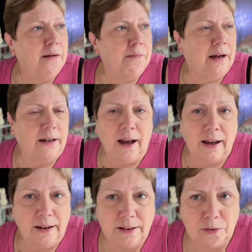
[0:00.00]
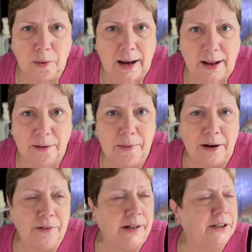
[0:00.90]
But it's well out of my
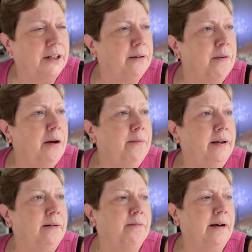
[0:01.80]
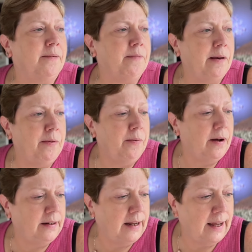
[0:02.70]
reach at the moment. But maybe
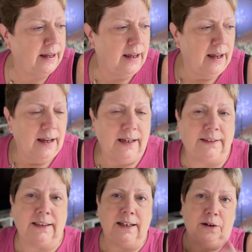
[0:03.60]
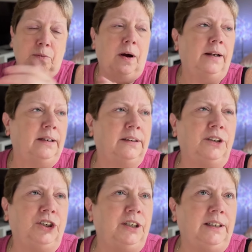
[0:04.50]
one day. It's a little one. It's a
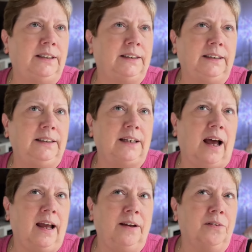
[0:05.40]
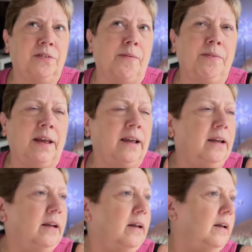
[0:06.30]
GCI or something.
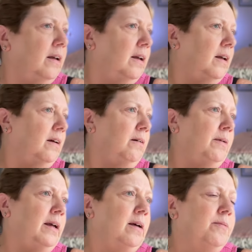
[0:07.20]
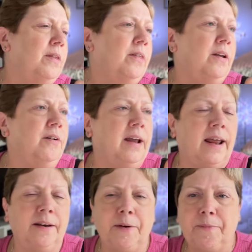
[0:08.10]
Oh, here comes the thunder again.